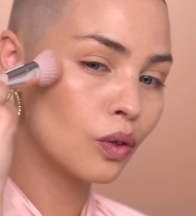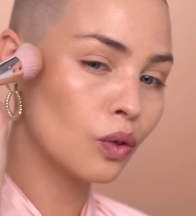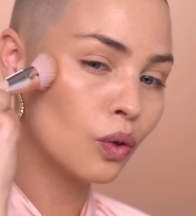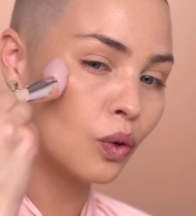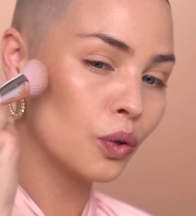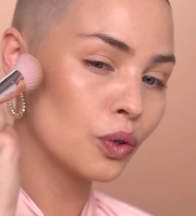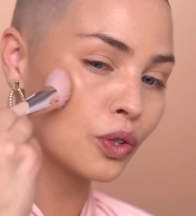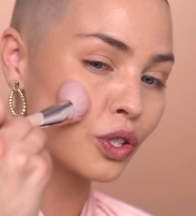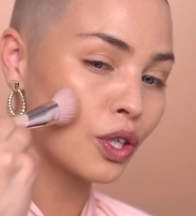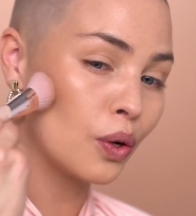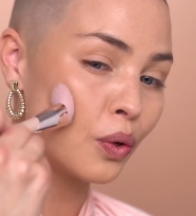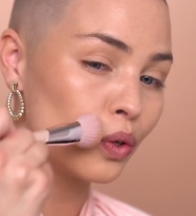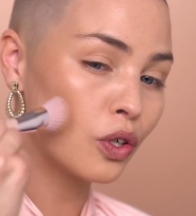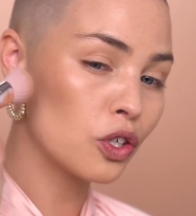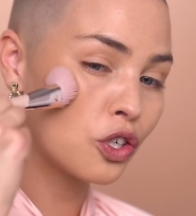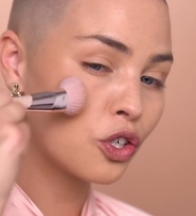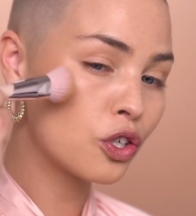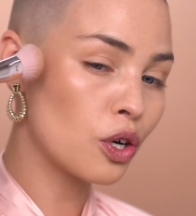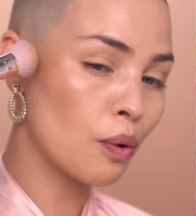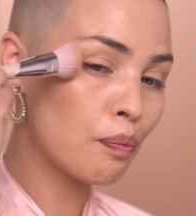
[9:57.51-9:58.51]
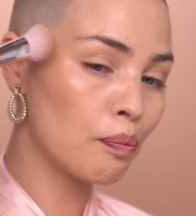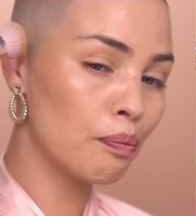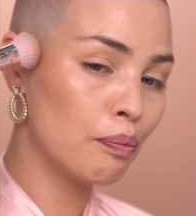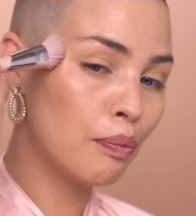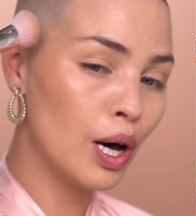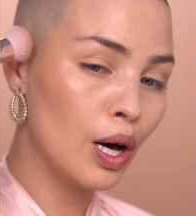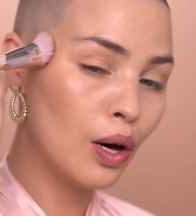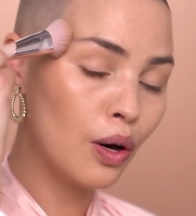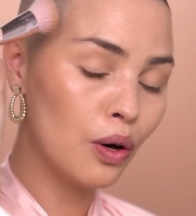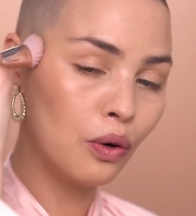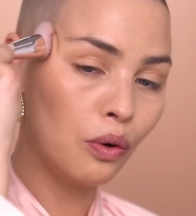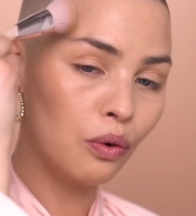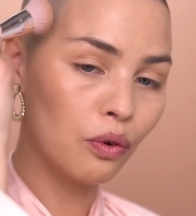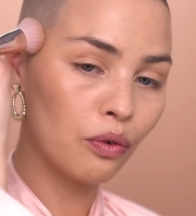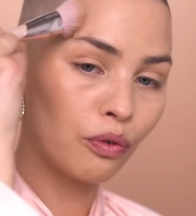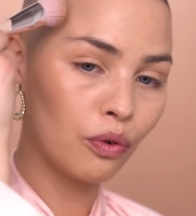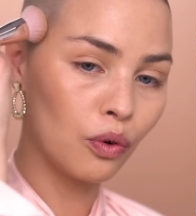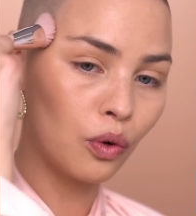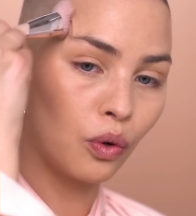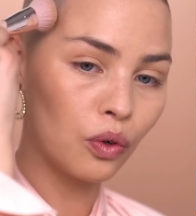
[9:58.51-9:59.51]
Also, chapeau
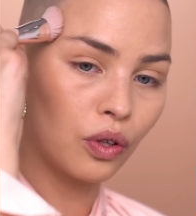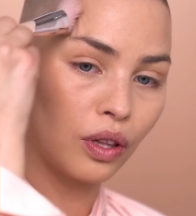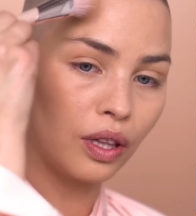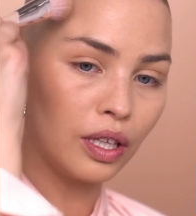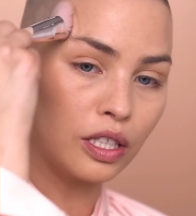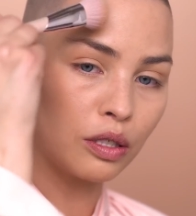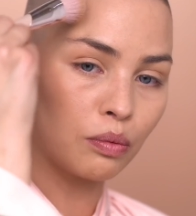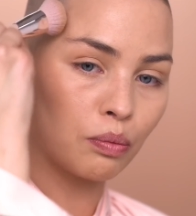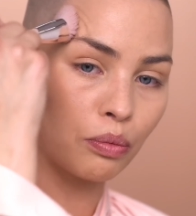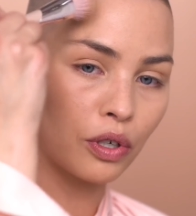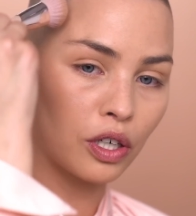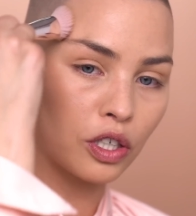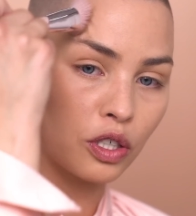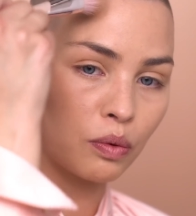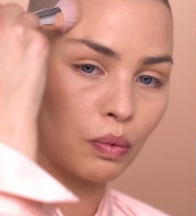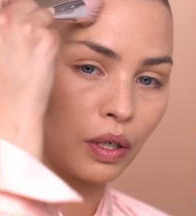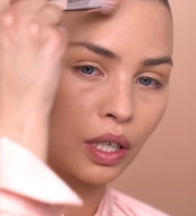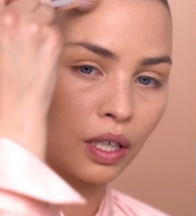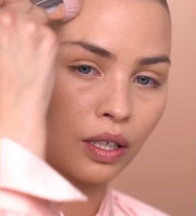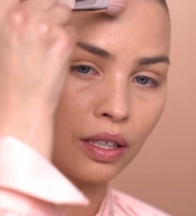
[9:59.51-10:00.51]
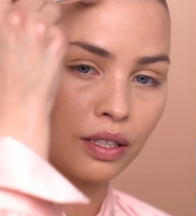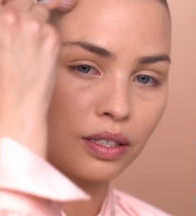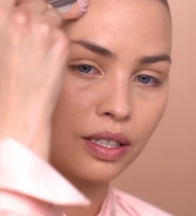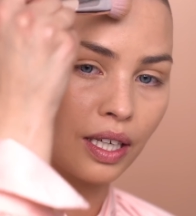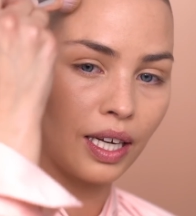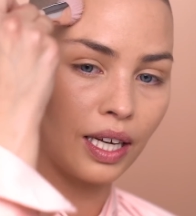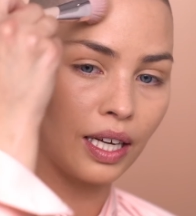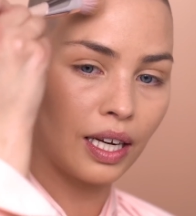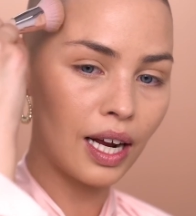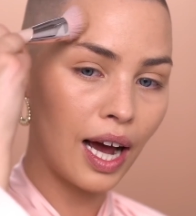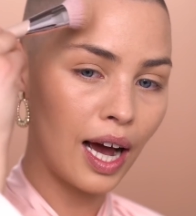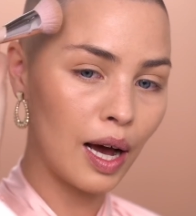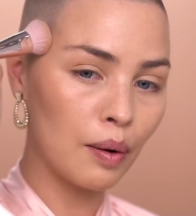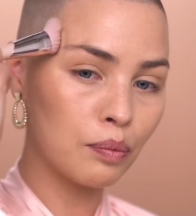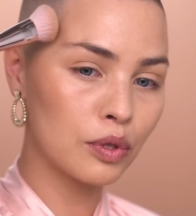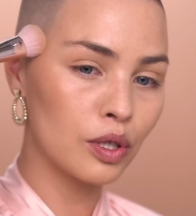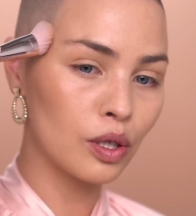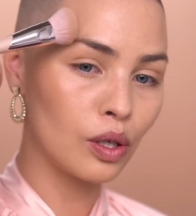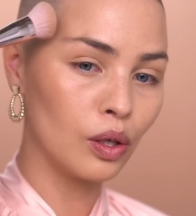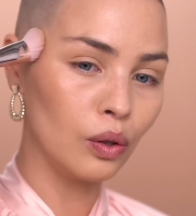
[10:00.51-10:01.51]
for this brush because it
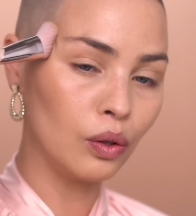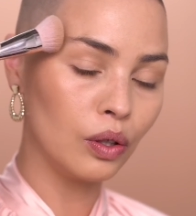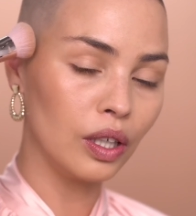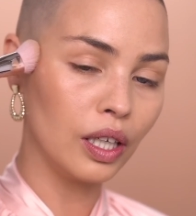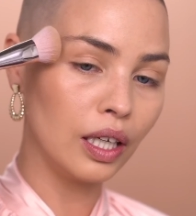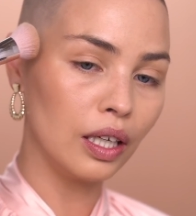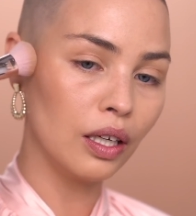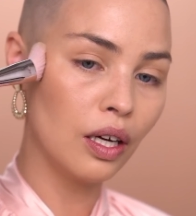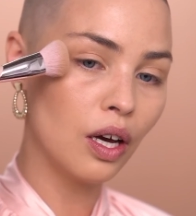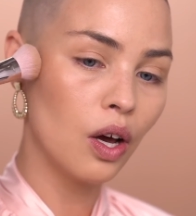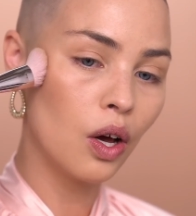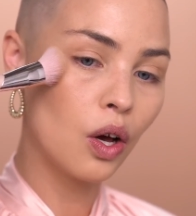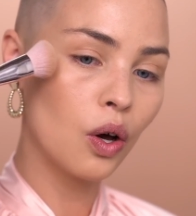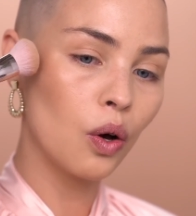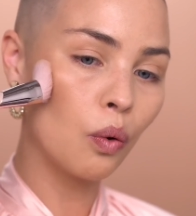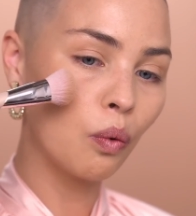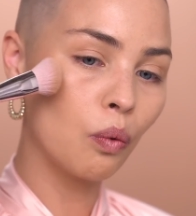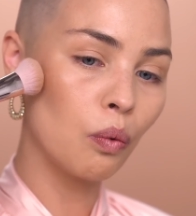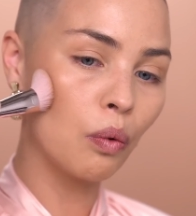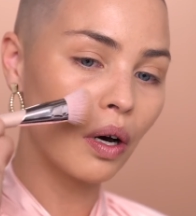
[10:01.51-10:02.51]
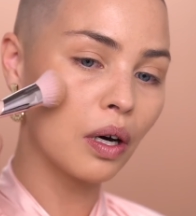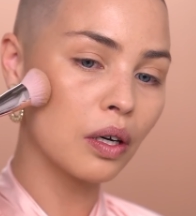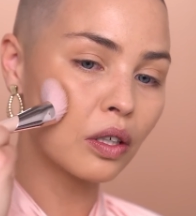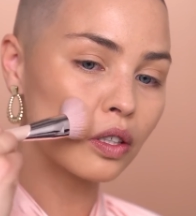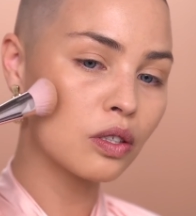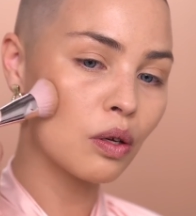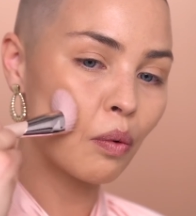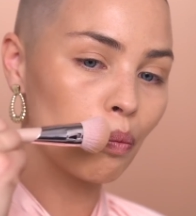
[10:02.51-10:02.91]
absolutely works